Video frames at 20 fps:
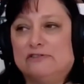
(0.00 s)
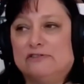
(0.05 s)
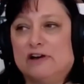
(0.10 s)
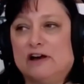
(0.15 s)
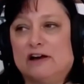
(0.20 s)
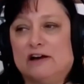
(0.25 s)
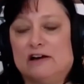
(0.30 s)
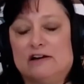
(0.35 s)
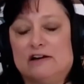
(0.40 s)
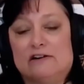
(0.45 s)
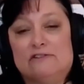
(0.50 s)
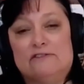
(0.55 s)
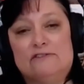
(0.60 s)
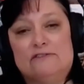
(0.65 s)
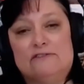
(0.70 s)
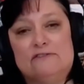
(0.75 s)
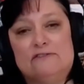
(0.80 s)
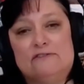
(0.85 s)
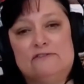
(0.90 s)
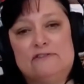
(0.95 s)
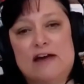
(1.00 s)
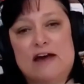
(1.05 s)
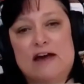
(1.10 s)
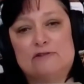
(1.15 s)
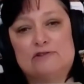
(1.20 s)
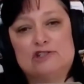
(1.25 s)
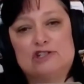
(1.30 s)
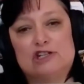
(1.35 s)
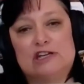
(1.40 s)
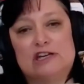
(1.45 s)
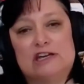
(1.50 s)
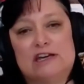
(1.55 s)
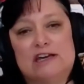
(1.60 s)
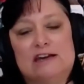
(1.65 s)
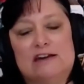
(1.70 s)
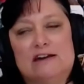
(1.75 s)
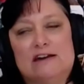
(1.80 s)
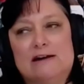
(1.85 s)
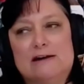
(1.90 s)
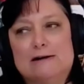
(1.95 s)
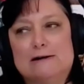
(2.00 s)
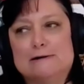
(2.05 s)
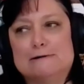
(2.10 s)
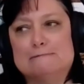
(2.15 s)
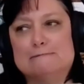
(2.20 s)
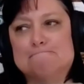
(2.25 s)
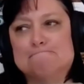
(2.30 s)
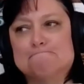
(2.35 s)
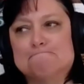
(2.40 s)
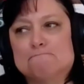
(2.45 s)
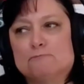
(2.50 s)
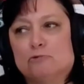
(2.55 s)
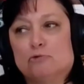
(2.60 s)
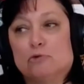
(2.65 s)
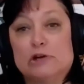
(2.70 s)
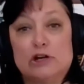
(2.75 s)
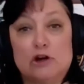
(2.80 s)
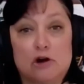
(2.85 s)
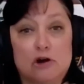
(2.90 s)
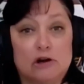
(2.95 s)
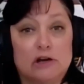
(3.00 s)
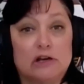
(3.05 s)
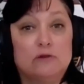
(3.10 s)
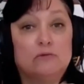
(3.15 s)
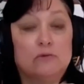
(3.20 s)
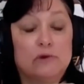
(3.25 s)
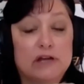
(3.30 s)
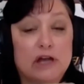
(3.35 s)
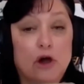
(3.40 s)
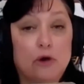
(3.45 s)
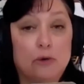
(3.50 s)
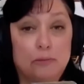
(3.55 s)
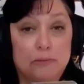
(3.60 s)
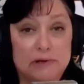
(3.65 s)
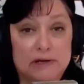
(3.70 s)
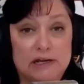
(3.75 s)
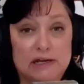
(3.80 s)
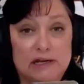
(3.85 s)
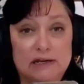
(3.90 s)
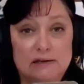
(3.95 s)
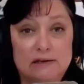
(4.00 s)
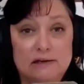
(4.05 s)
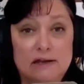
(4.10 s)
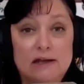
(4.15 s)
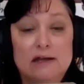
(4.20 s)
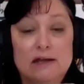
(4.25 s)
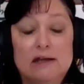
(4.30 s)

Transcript: Fauci regarding reopening